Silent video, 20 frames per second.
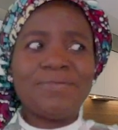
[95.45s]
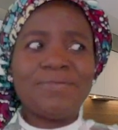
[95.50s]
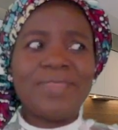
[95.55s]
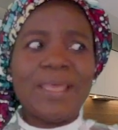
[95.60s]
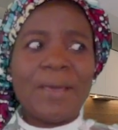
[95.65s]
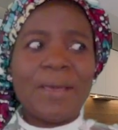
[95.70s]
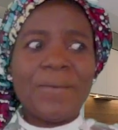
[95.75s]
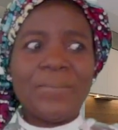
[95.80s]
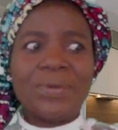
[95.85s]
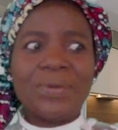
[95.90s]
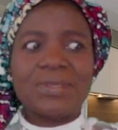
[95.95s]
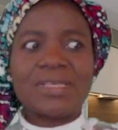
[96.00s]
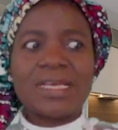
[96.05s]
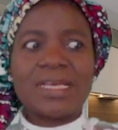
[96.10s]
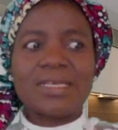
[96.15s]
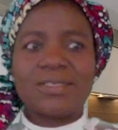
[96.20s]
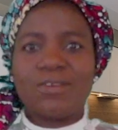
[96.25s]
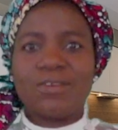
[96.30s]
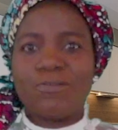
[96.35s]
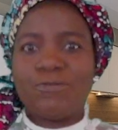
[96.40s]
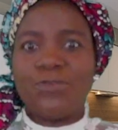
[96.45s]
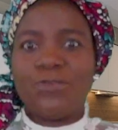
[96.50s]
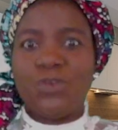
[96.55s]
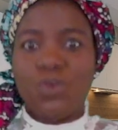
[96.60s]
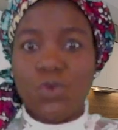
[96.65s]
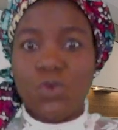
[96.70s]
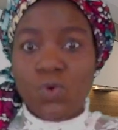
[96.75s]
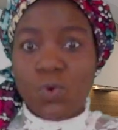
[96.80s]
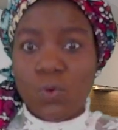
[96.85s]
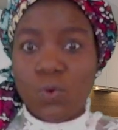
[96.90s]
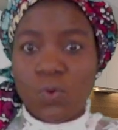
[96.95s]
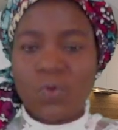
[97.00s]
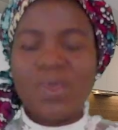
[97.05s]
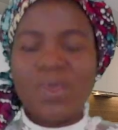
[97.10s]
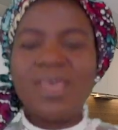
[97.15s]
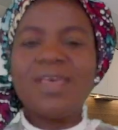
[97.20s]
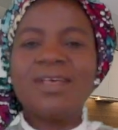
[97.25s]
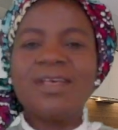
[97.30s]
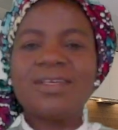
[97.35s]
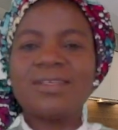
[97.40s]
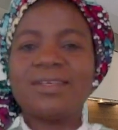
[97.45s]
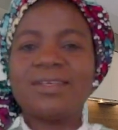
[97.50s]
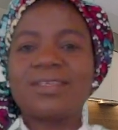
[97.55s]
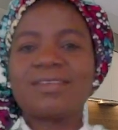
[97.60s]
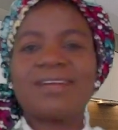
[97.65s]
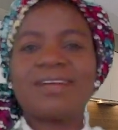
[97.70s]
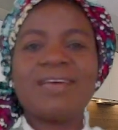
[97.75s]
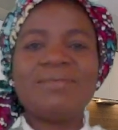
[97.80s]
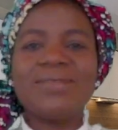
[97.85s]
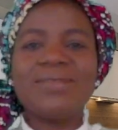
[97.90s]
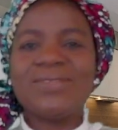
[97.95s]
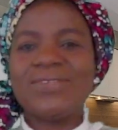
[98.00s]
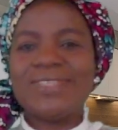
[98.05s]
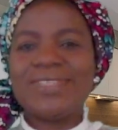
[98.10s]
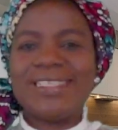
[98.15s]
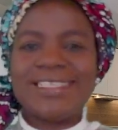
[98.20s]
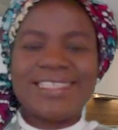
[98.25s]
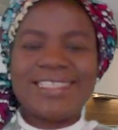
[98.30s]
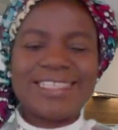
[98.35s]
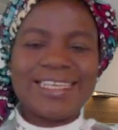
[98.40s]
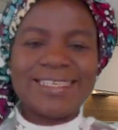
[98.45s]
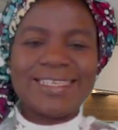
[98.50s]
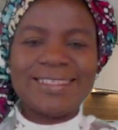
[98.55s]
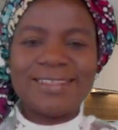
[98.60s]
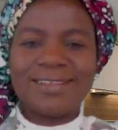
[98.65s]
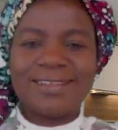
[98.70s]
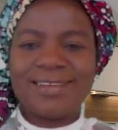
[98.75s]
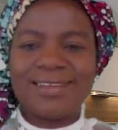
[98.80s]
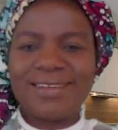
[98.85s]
the importance of you subscribing to this channel.